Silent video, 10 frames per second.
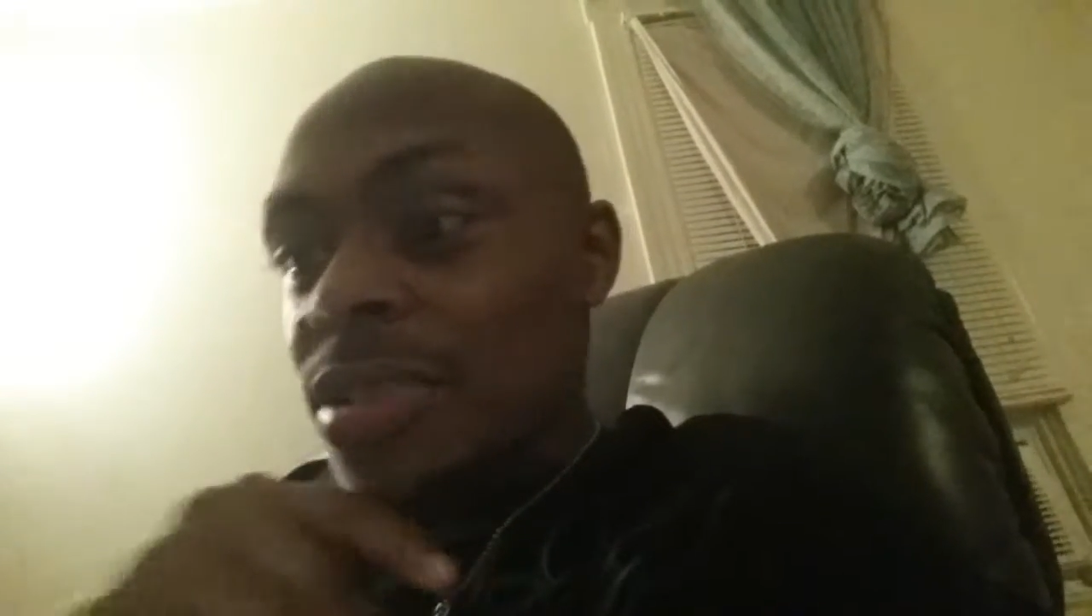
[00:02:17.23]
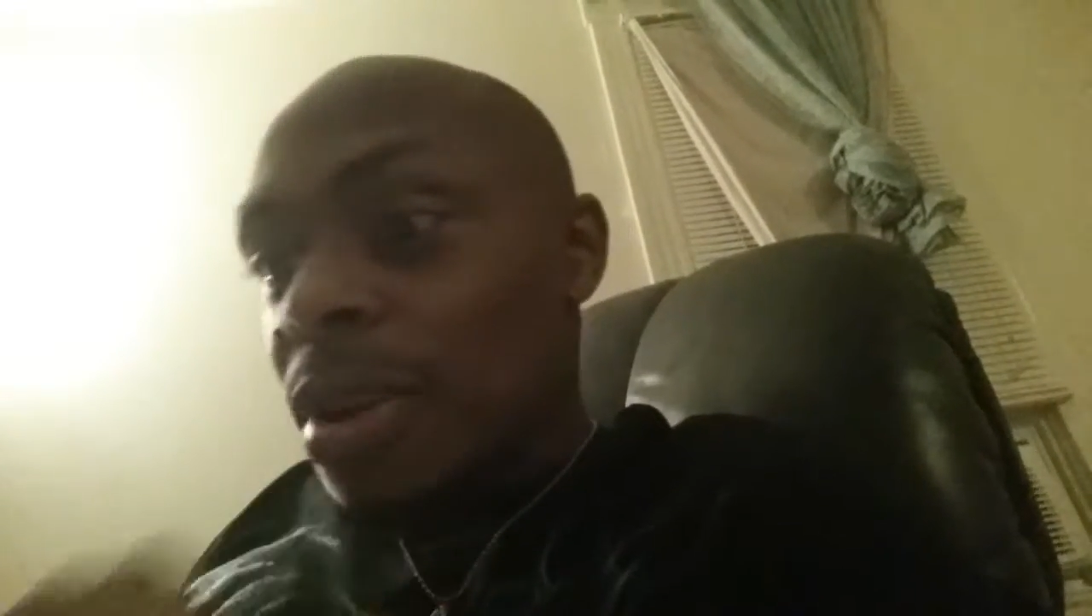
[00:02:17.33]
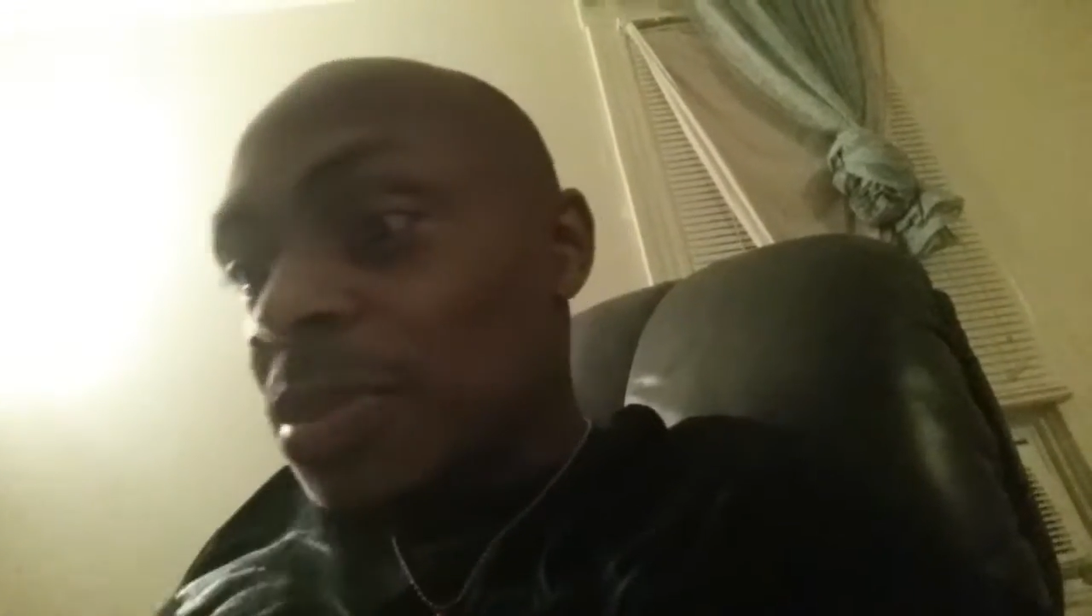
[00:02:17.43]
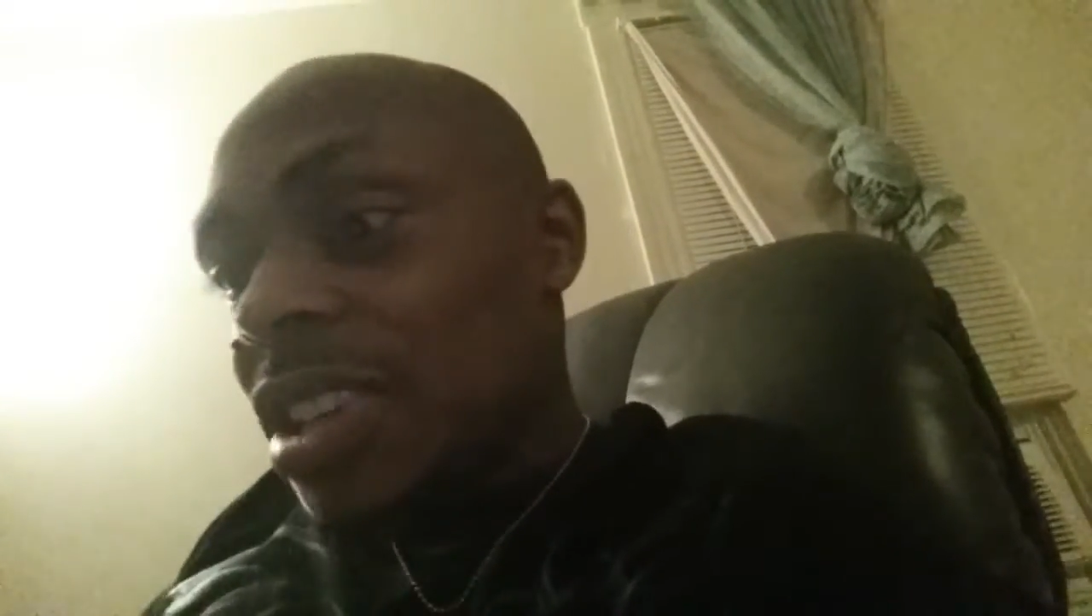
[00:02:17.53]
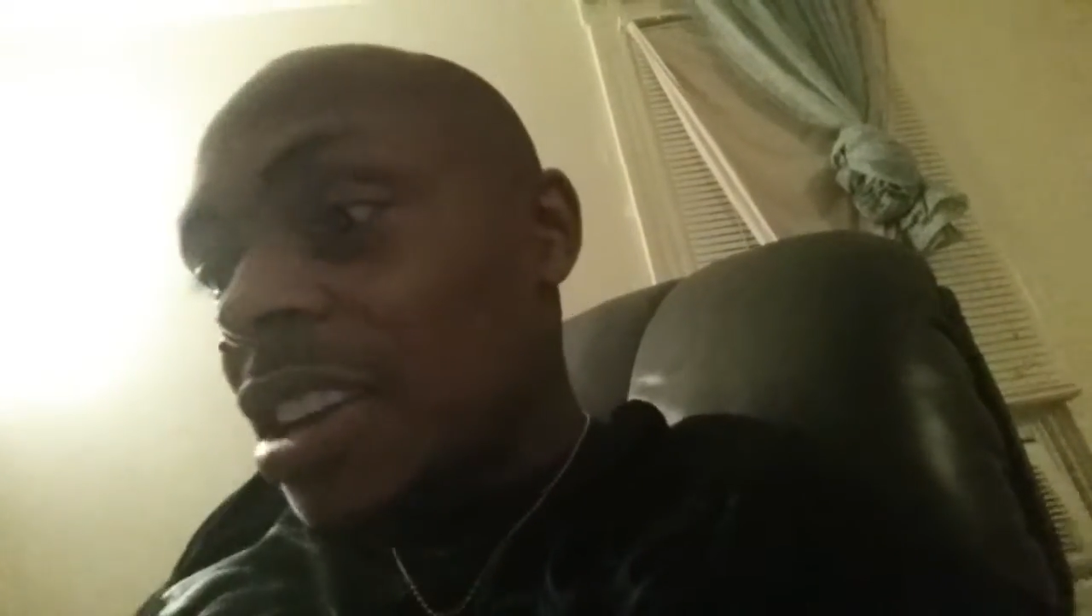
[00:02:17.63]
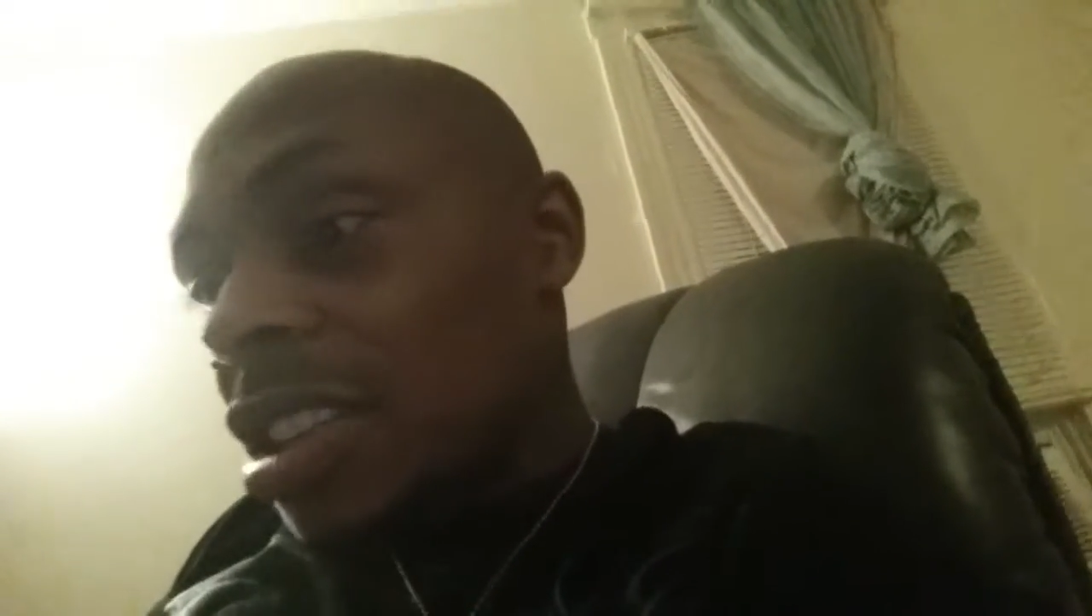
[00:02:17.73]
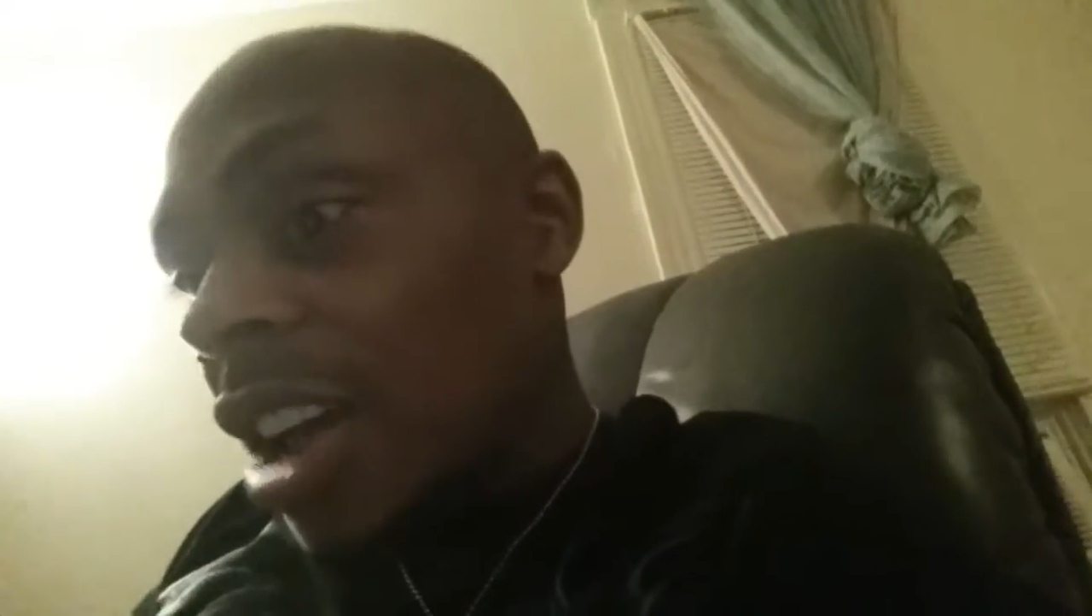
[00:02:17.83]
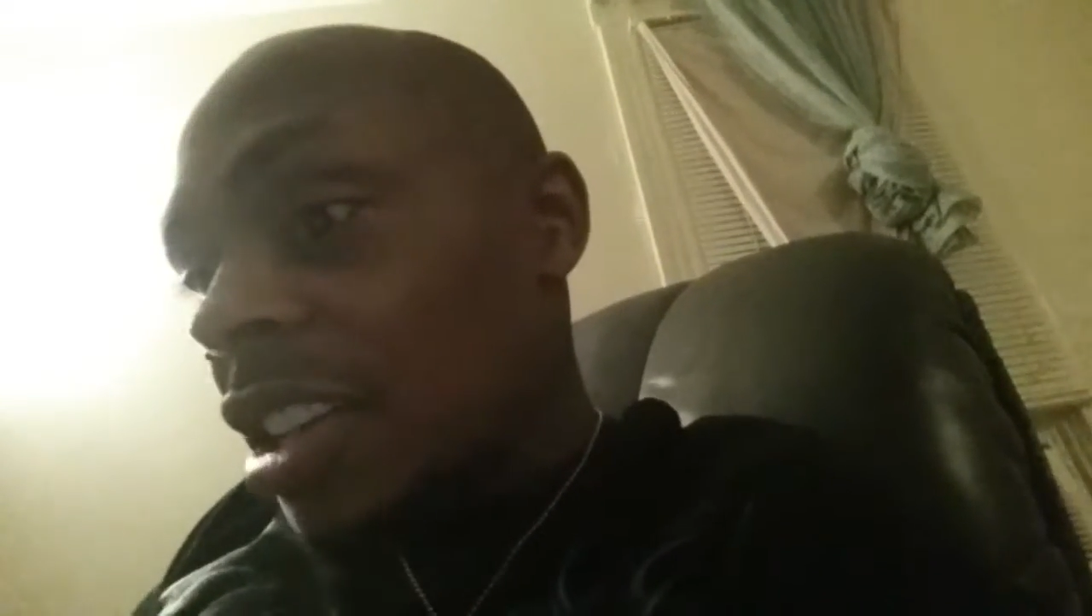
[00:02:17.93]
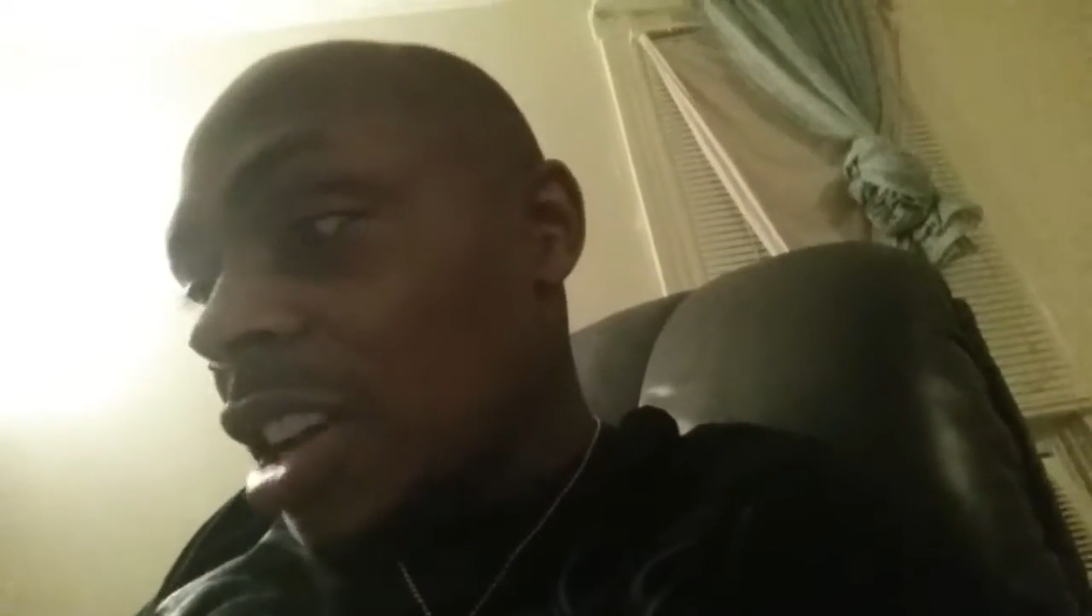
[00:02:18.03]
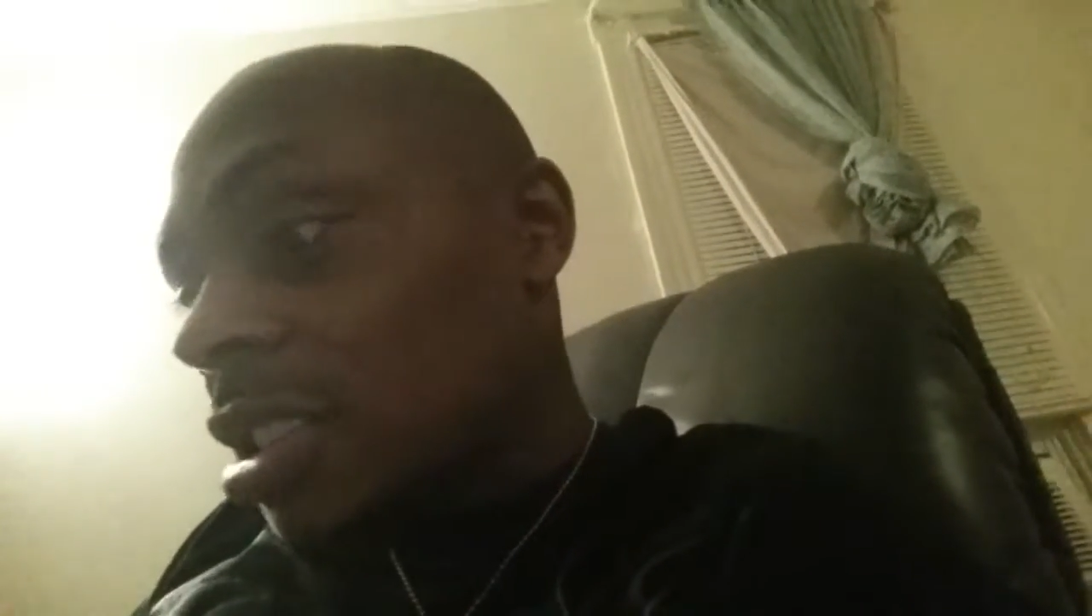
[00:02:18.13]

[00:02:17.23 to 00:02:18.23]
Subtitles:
I'm going to say the things